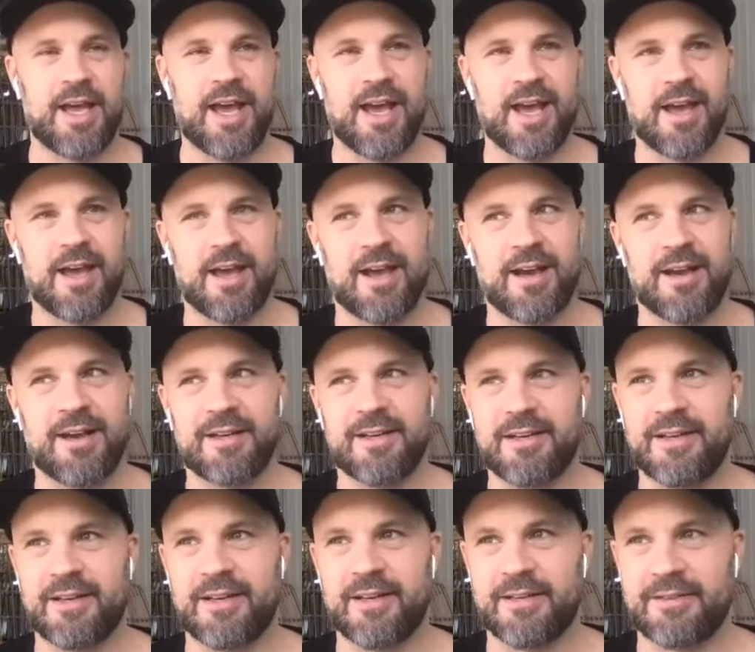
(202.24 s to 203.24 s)

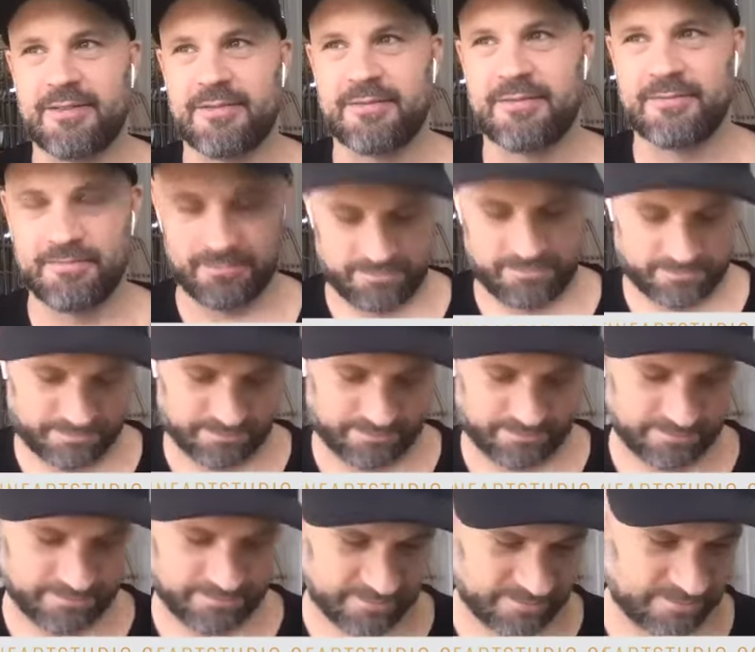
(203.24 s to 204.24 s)
And uh,
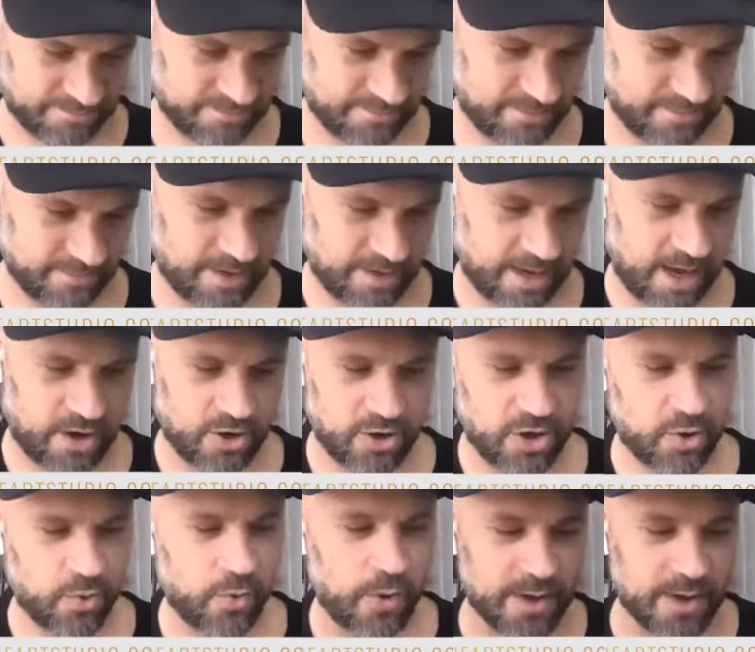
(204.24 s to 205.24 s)
I don't
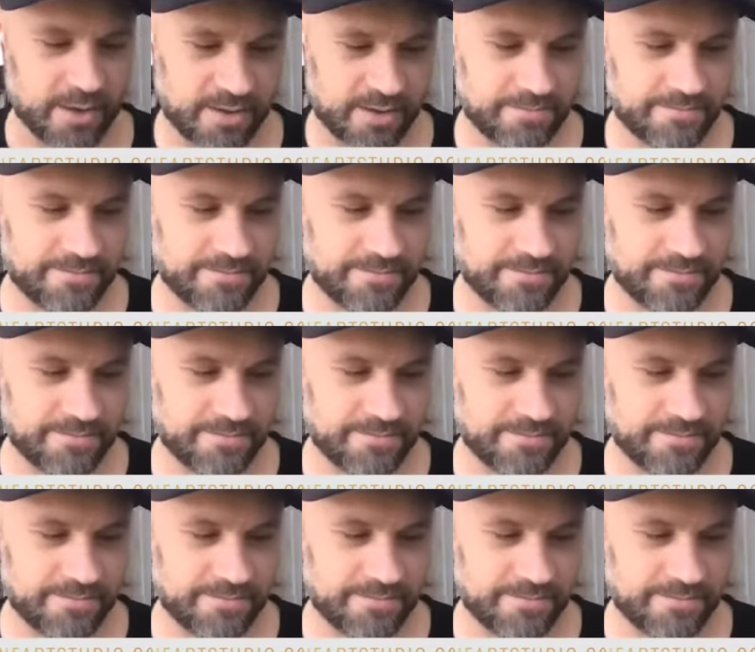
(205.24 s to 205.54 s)
know what